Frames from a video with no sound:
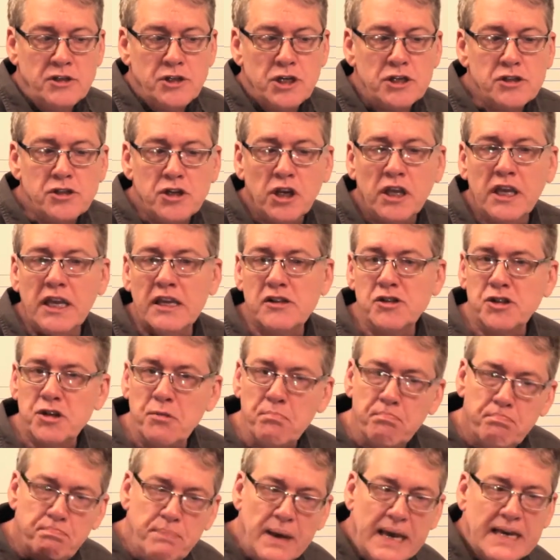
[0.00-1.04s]
just to get some
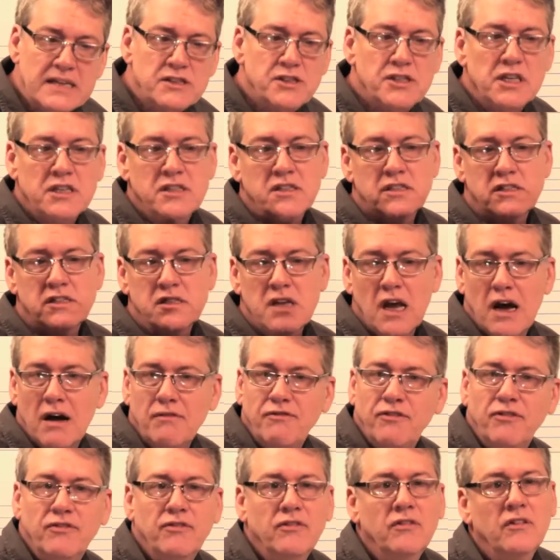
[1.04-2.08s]
basic
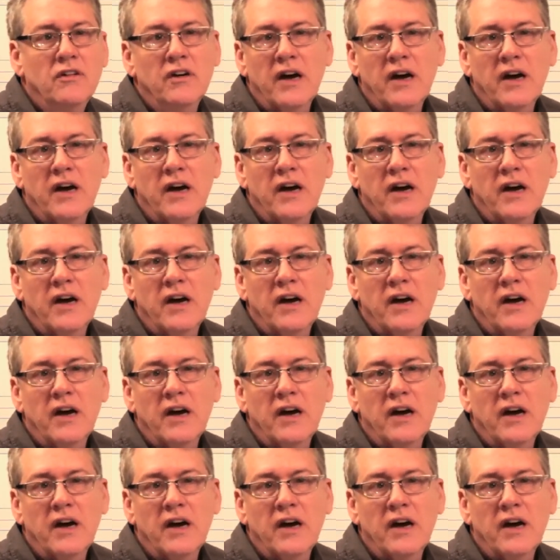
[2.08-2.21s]
stuff,